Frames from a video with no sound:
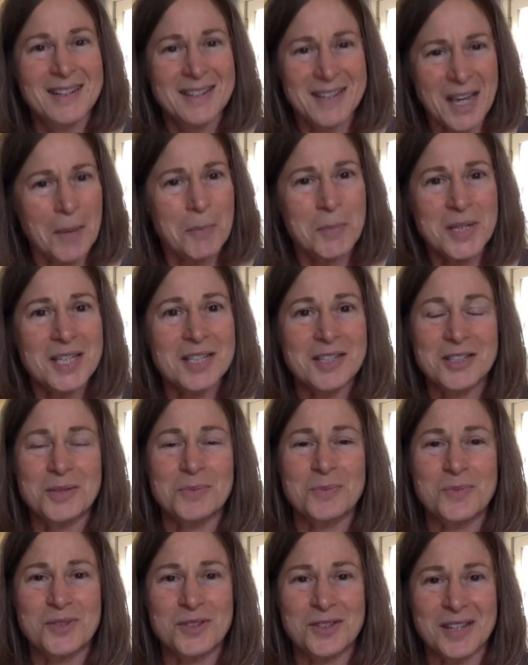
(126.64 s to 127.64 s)

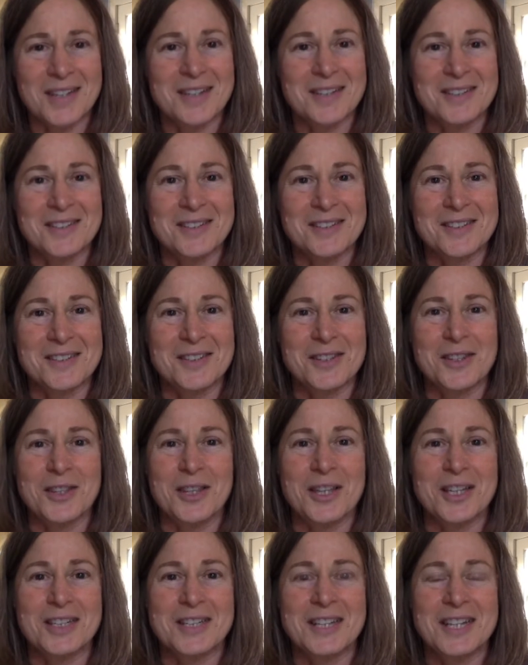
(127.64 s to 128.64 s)
Capitalism says
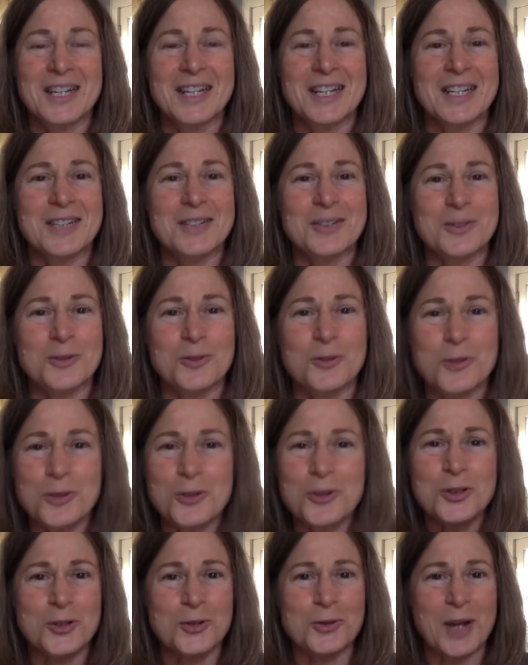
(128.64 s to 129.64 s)
that it's
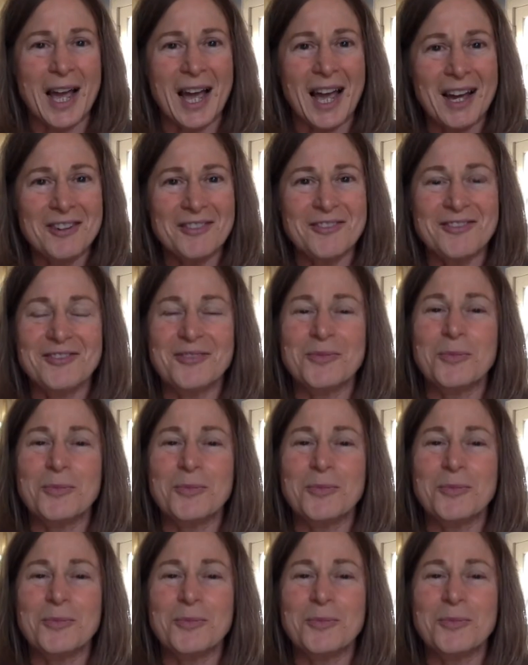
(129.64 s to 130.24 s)
good to have